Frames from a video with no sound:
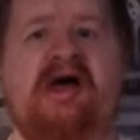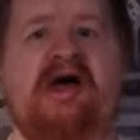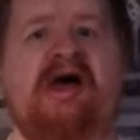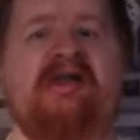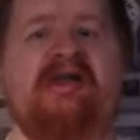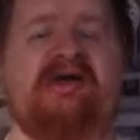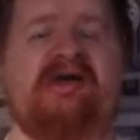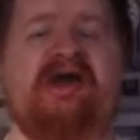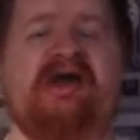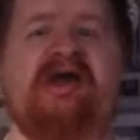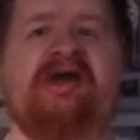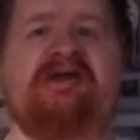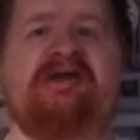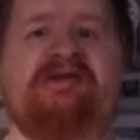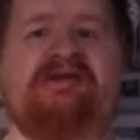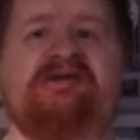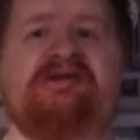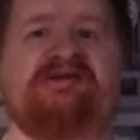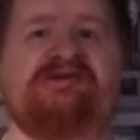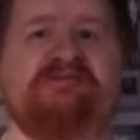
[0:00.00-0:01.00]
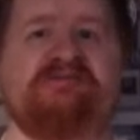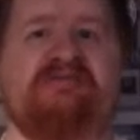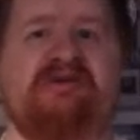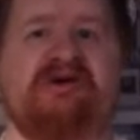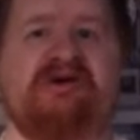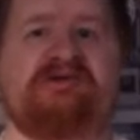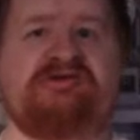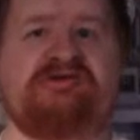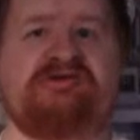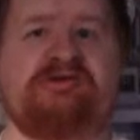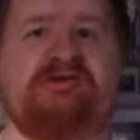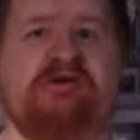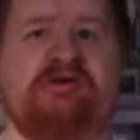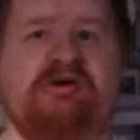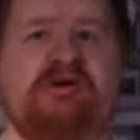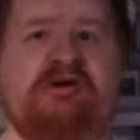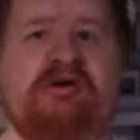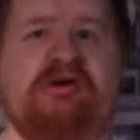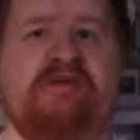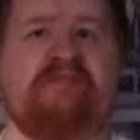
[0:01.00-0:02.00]
I think any decent person
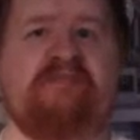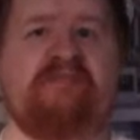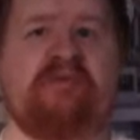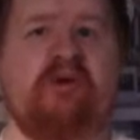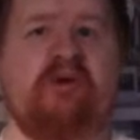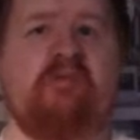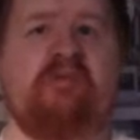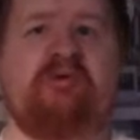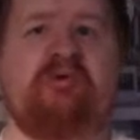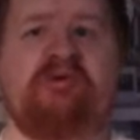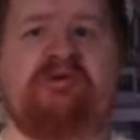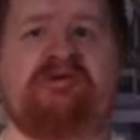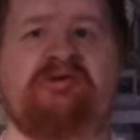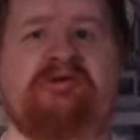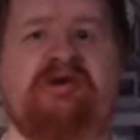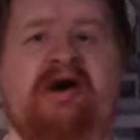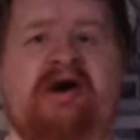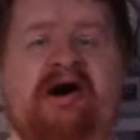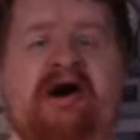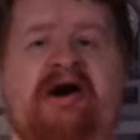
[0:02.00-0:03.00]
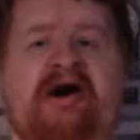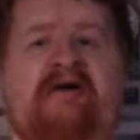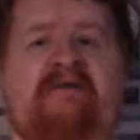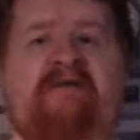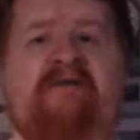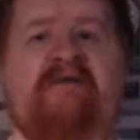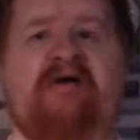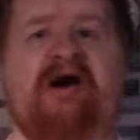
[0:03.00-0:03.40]
would have